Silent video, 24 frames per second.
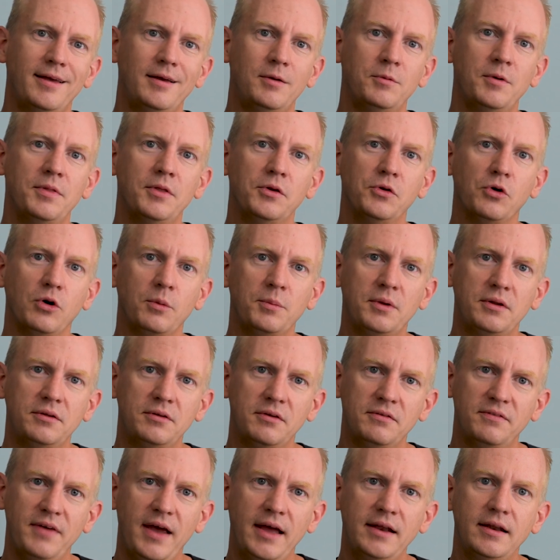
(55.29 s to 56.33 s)
when the Normans
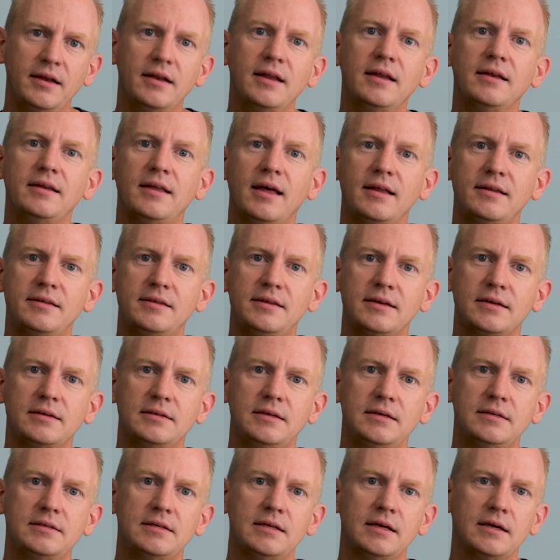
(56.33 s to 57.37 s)
invaded in
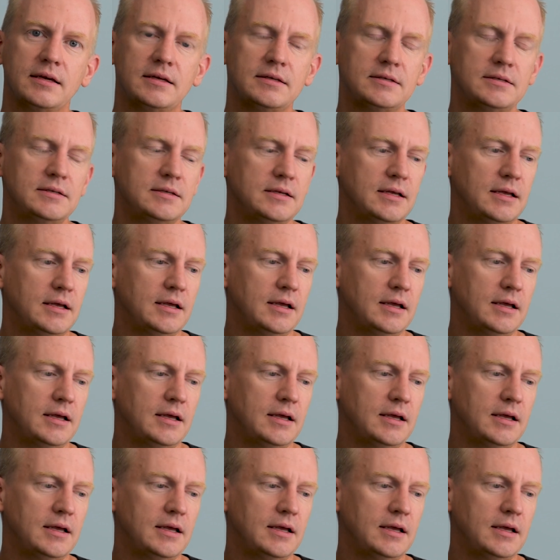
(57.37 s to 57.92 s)
1066.